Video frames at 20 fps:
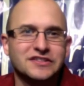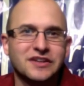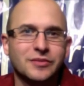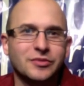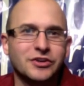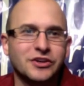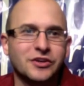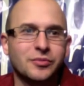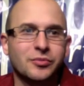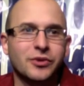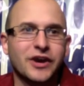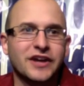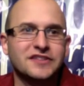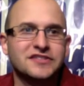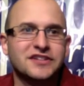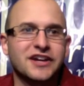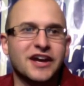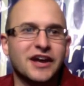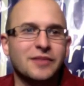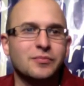I mean,
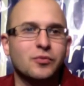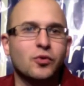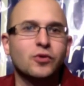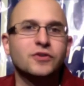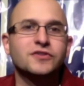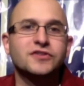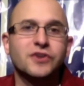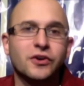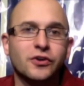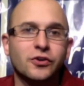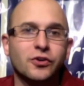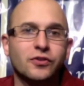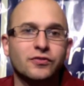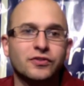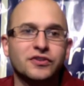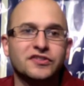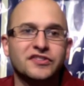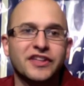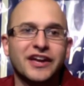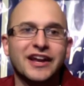Nebraska had more
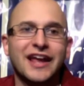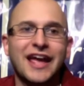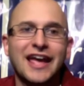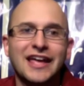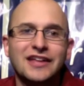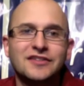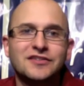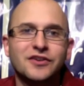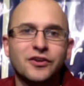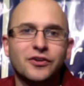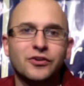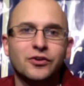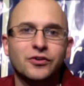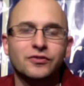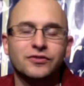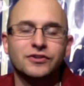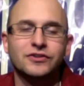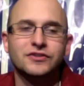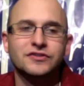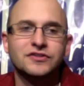turnovers. They had 8
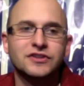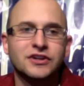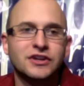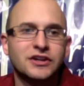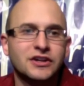turnovers.